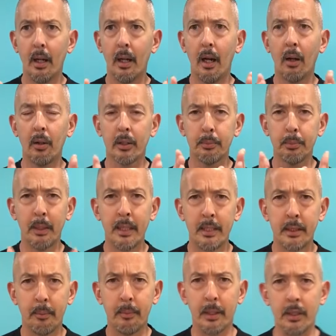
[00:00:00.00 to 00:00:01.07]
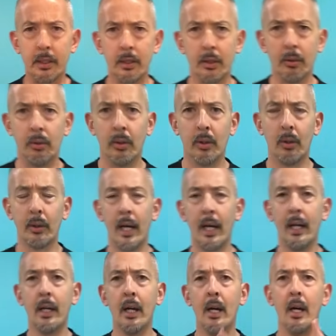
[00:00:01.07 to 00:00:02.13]
I'll explain something to you,
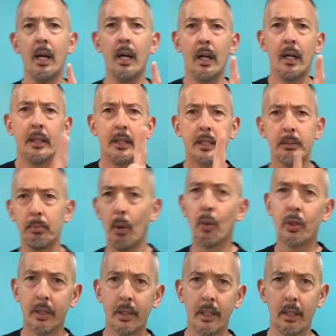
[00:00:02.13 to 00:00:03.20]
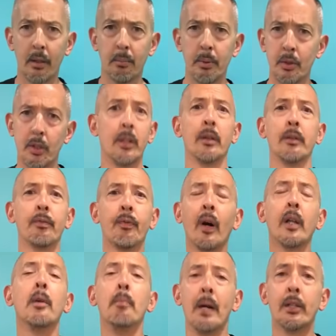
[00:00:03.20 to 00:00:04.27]
okay? This motion here in BUG is a
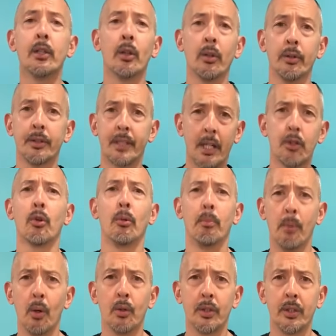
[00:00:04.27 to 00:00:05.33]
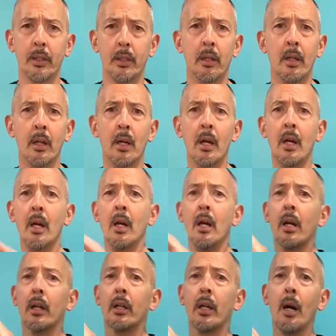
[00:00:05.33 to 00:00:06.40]
fundamental central motion.
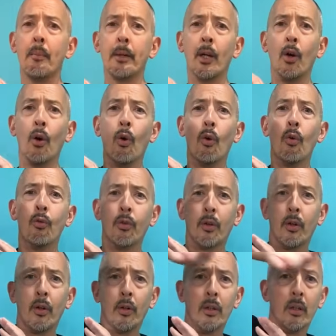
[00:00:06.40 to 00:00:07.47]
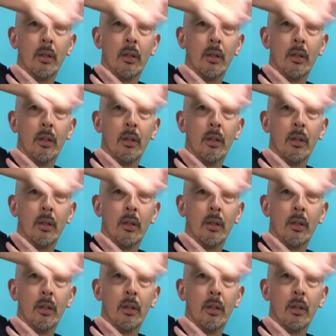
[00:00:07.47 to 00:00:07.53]
Coming over,